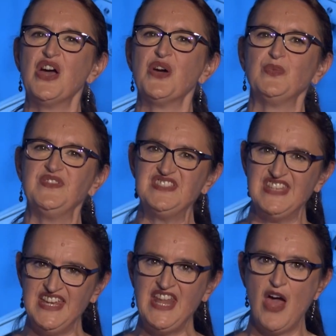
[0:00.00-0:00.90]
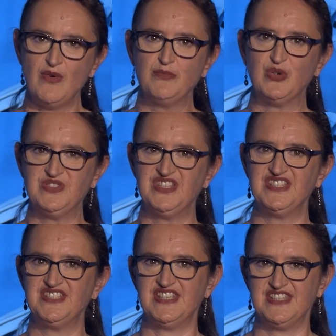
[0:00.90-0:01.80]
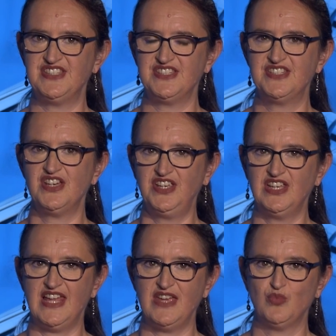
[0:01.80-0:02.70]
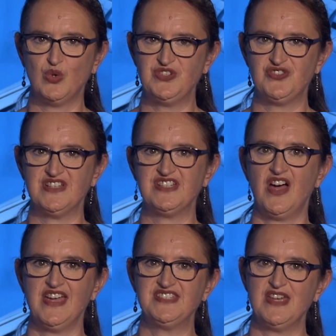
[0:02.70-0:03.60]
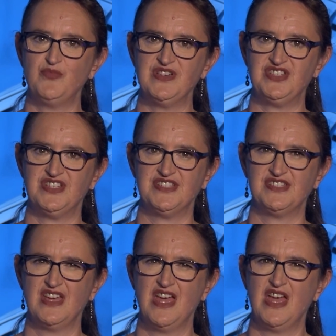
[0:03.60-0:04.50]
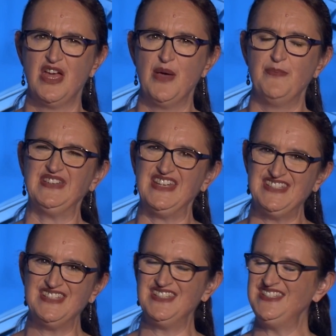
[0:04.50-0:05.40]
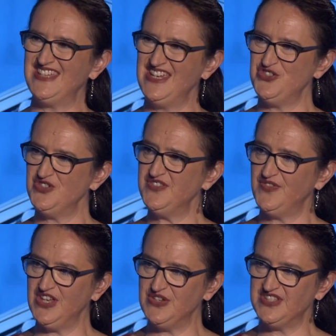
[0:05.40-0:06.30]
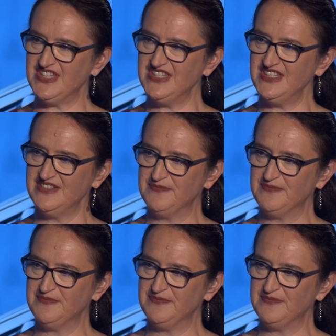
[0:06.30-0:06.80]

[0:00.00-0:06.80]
We've seen how important it is to circulate water at higher temperatures, but isn't this dangerous for users?